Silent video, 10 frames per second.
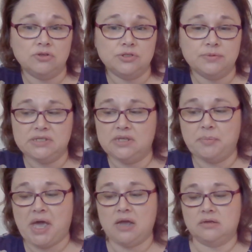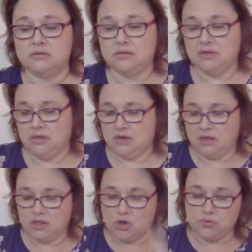was in the pack
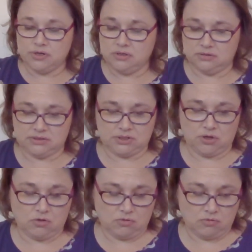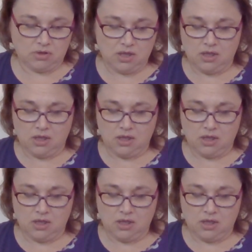alone. So